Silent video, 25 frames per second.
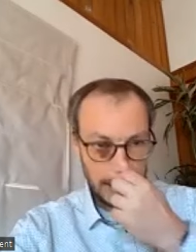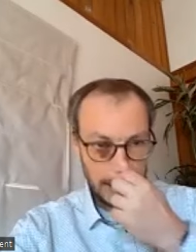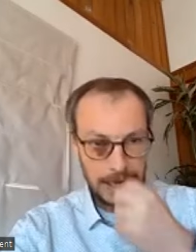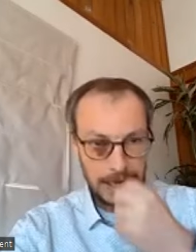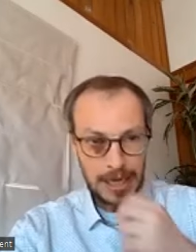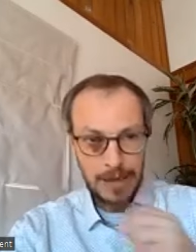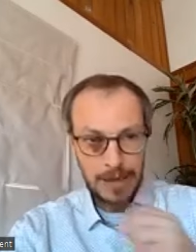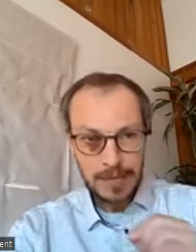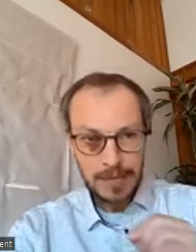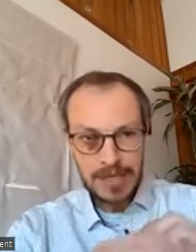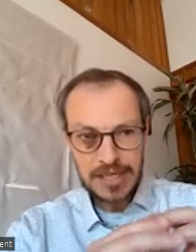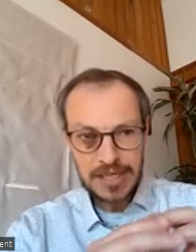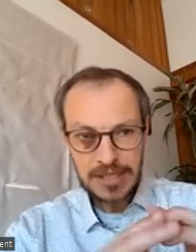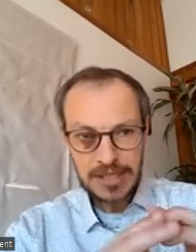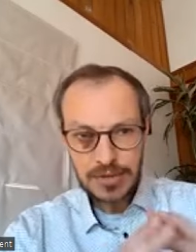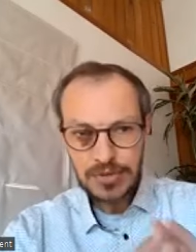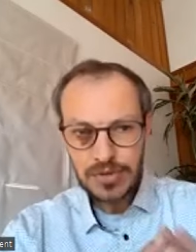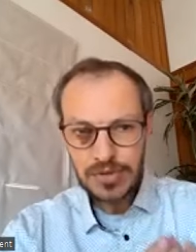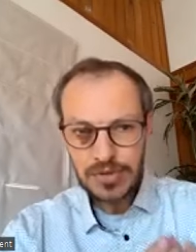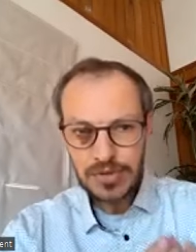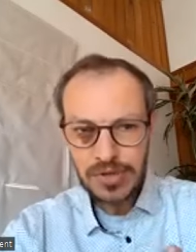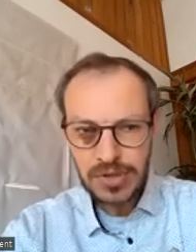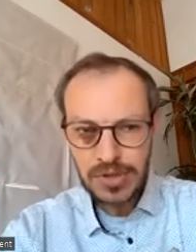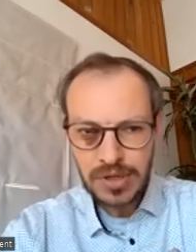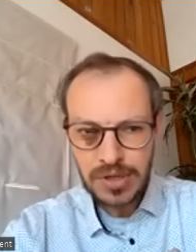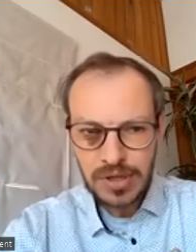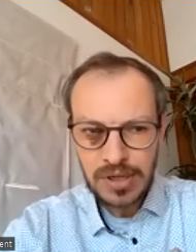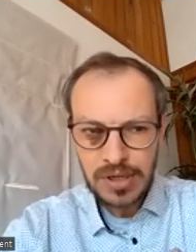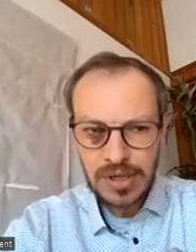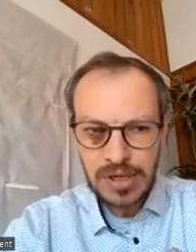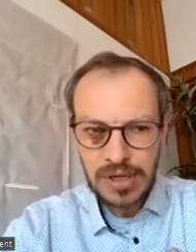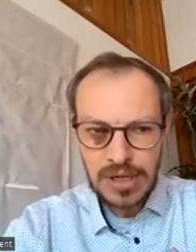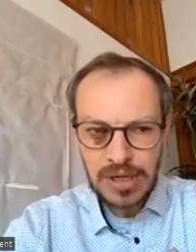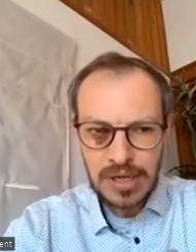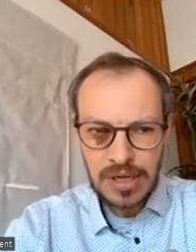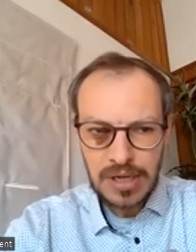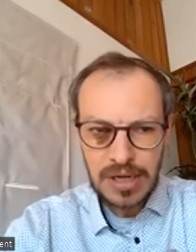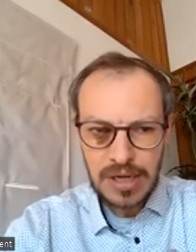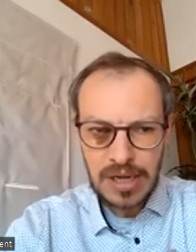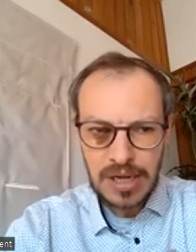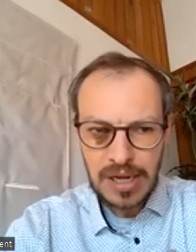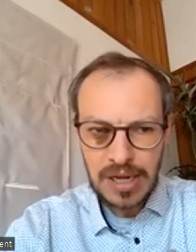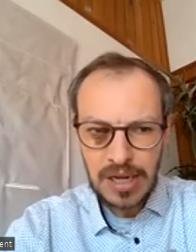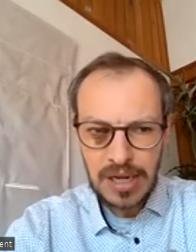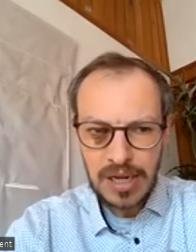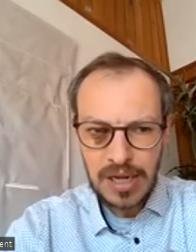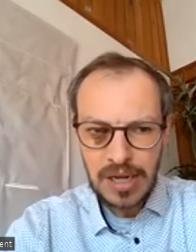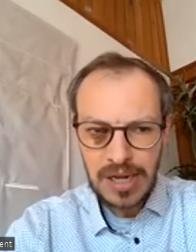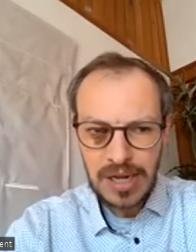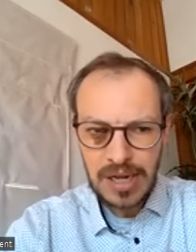Uh, it's crucial,
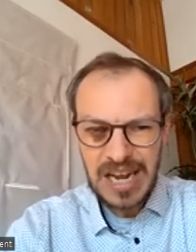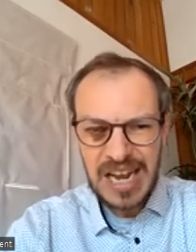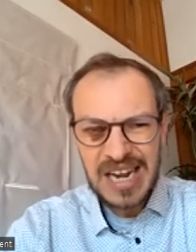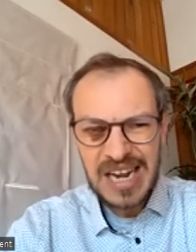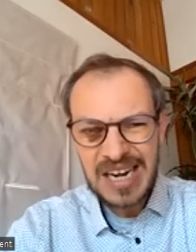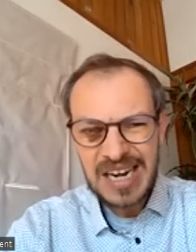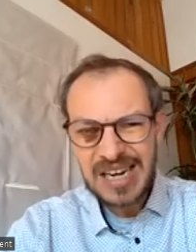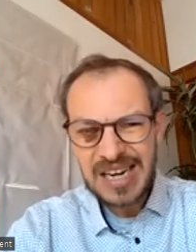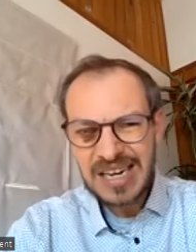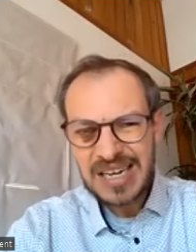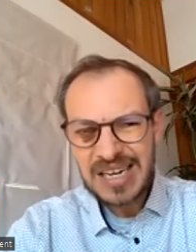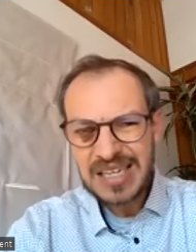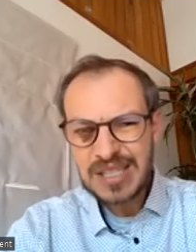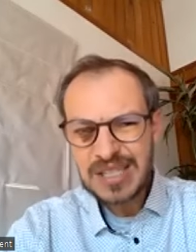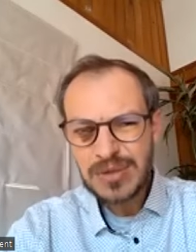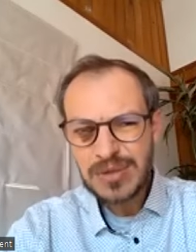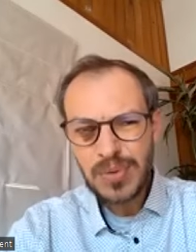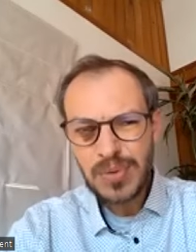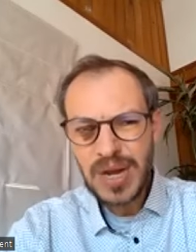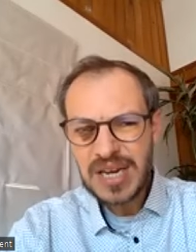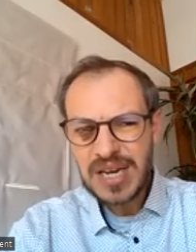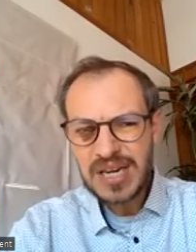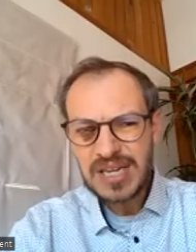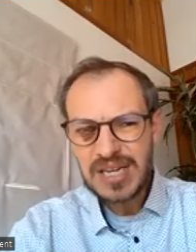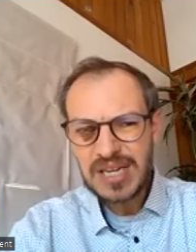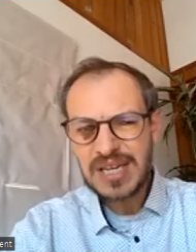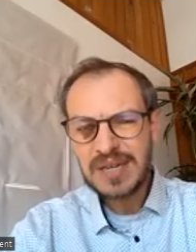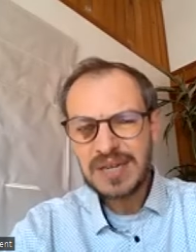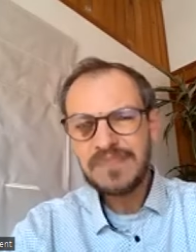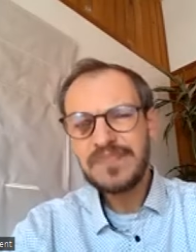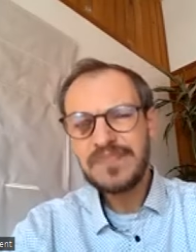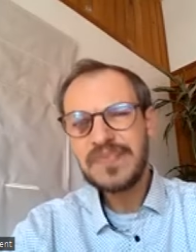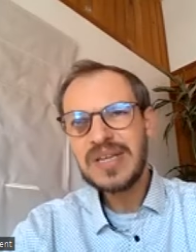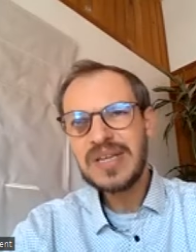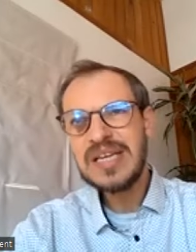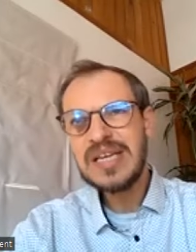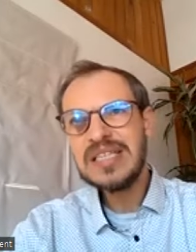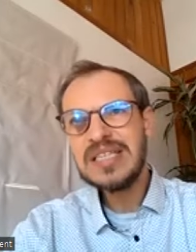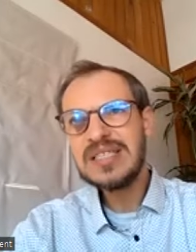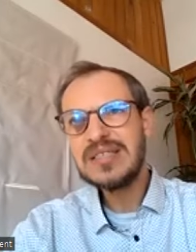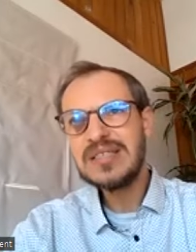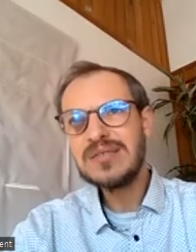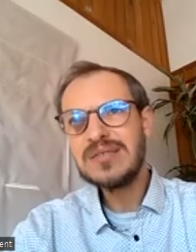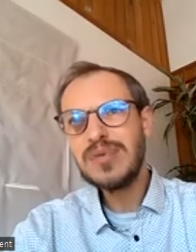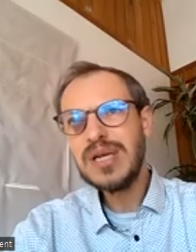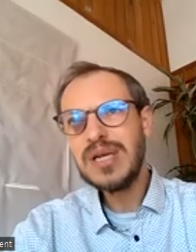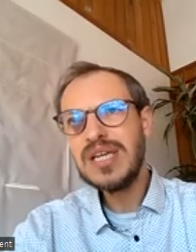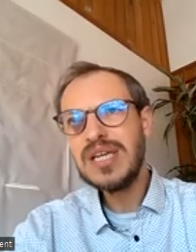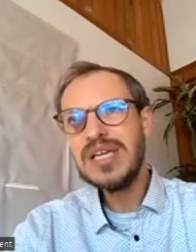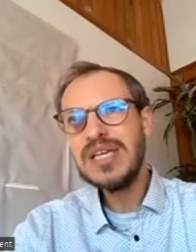uh, and it's widely...
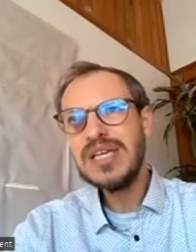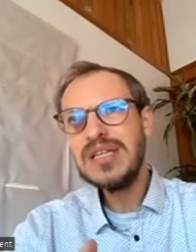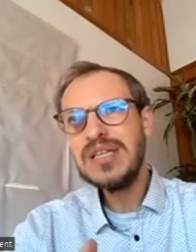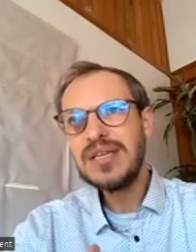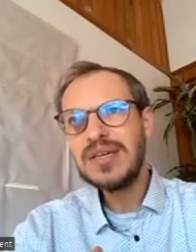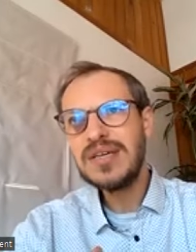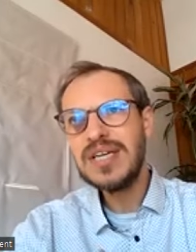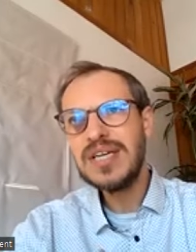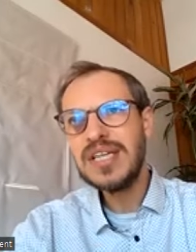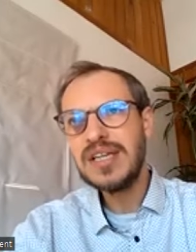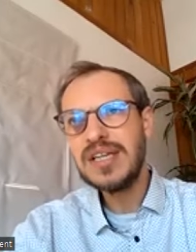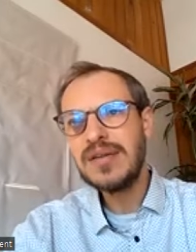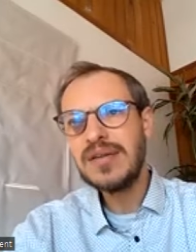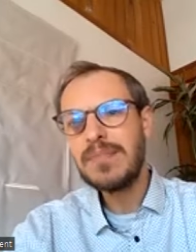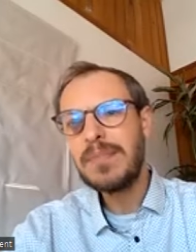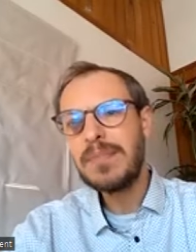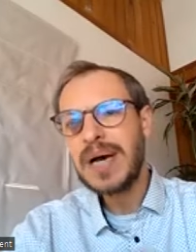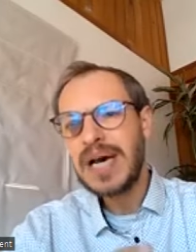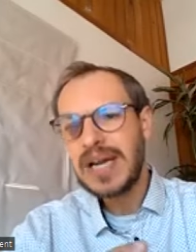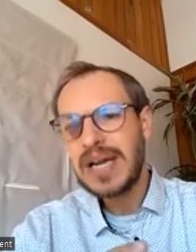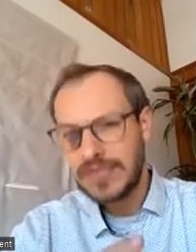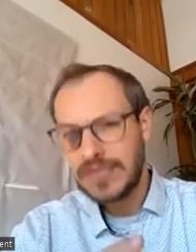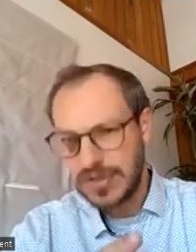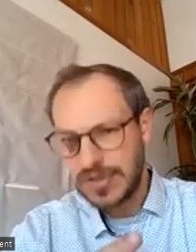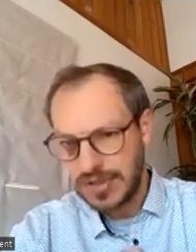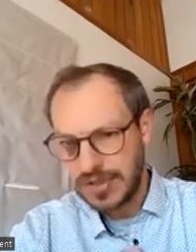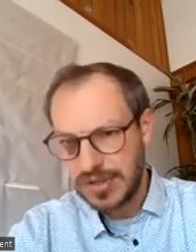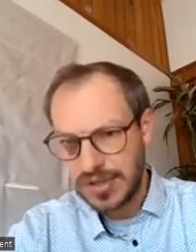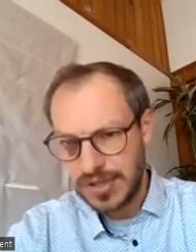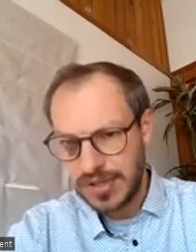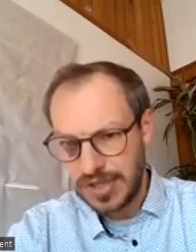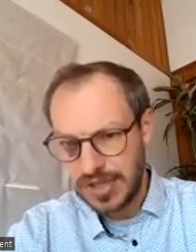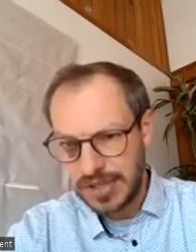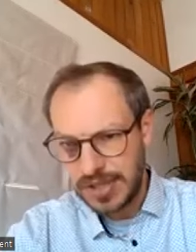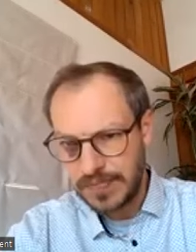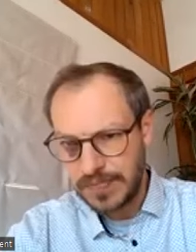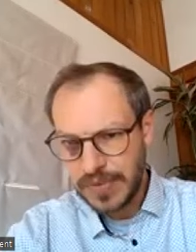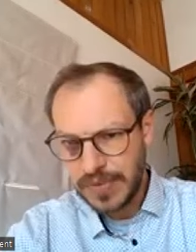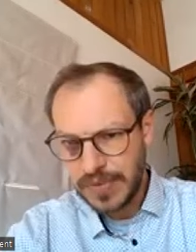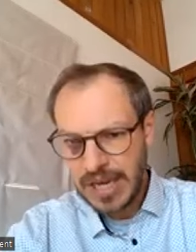It's widely integrated in part of sociology.